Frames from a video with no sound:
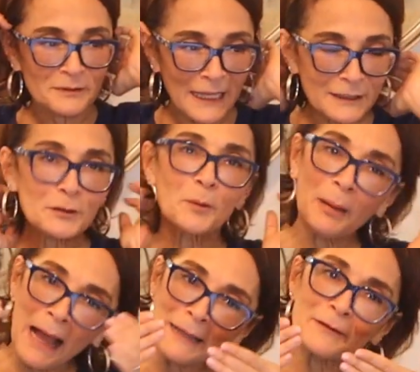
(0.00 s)
got a little
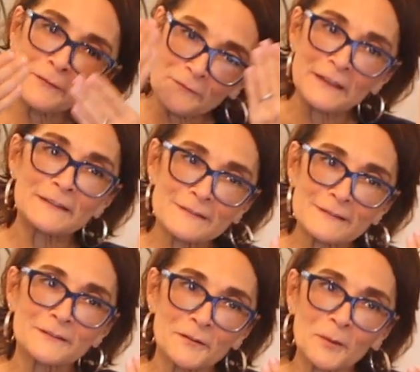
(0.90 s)
pie on the
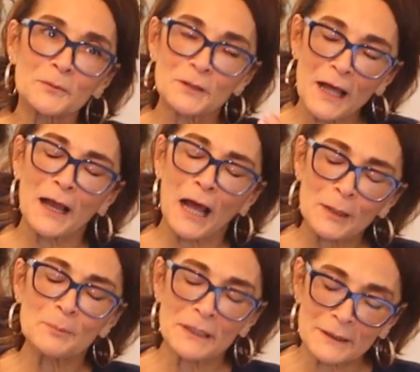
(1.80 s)
face. You know,
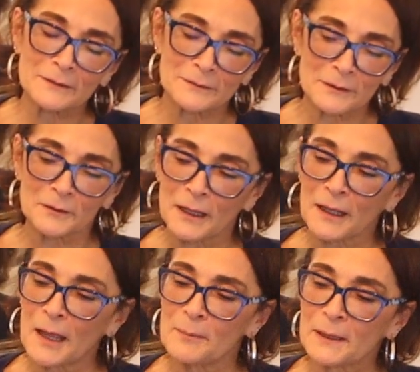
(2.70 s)
I'll admit it. You know,
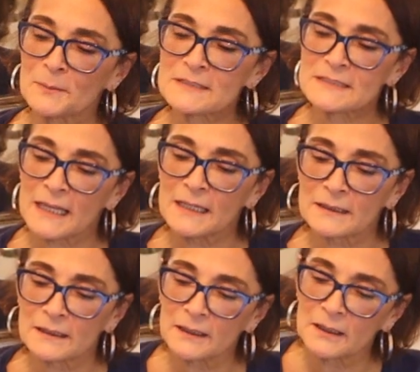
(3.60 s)
I made a
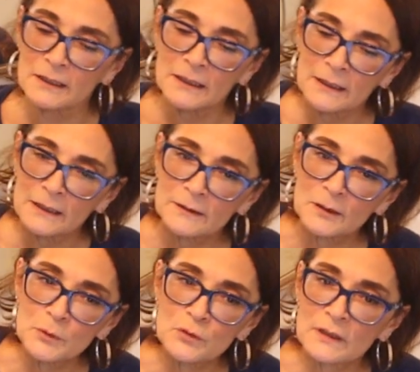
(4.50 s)
mistake.
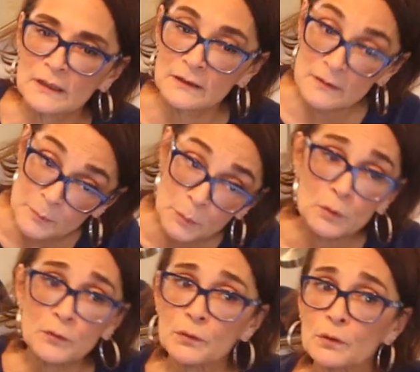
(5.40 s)
The music is
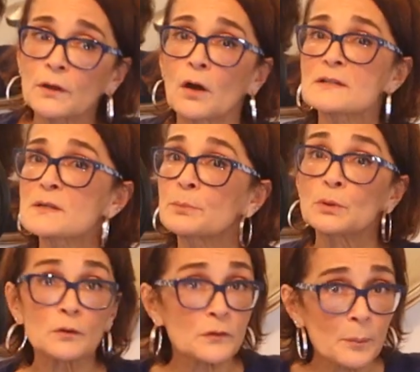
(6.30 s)
beautiful. There are some
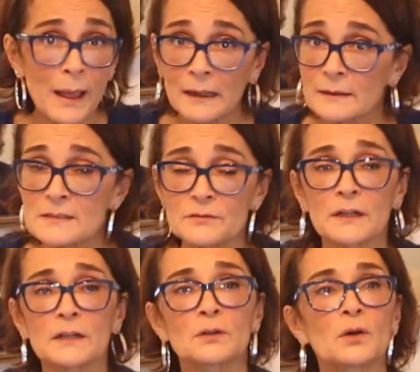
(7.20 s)
beautiful ballads in
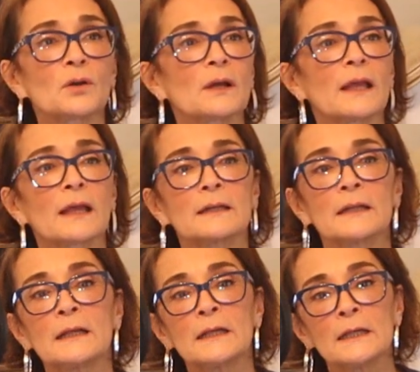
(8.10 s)
reggaeton, and
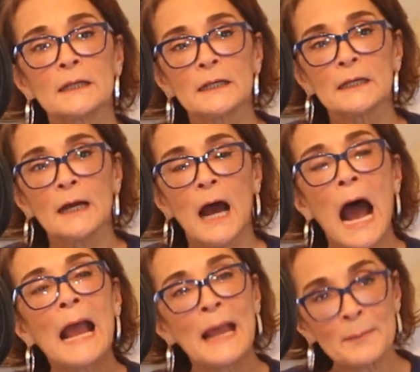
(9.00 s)

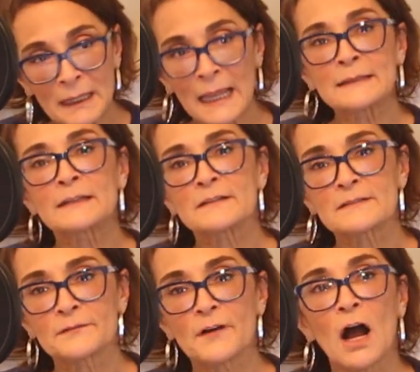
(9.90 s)
I am glad that
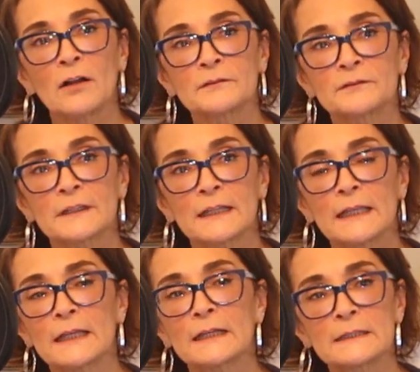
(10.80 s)
it's evolved.
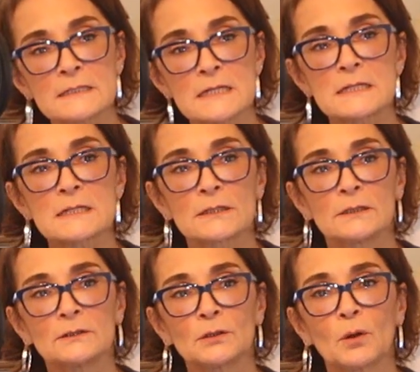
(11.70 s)
And,
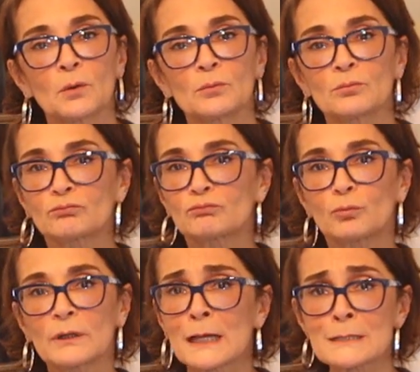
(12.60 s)
you know,
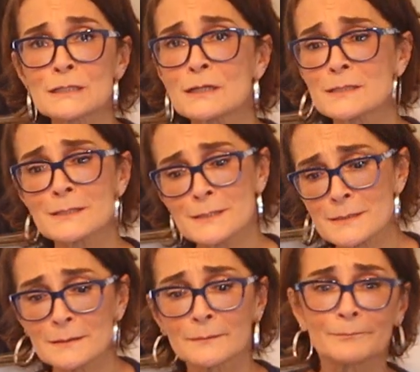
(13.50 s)
we're not just,